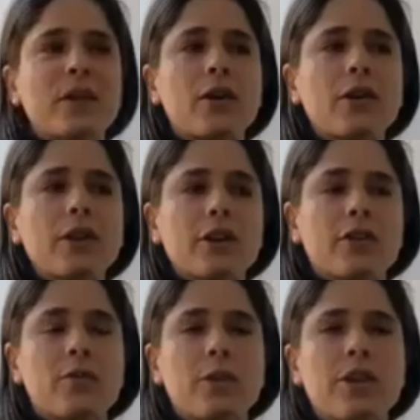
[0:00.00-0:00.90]
earlier,
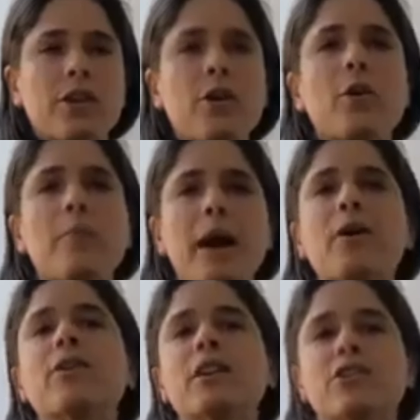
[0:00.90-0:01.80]
that we know
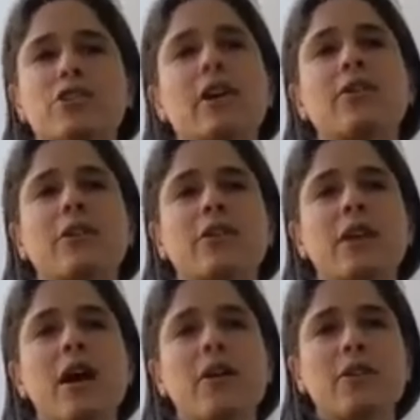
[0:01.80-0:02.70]
about each other,
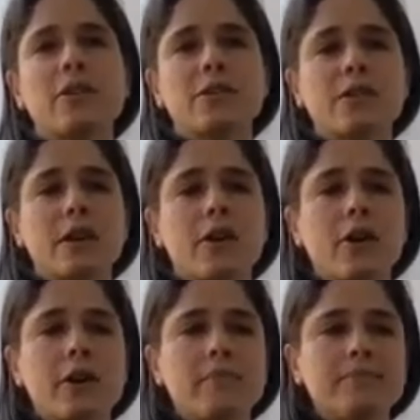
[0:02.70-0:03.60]
the others that
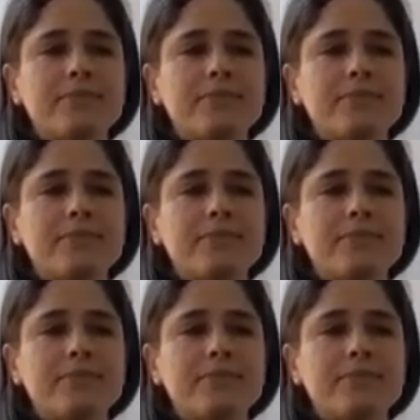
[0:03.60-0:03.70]
are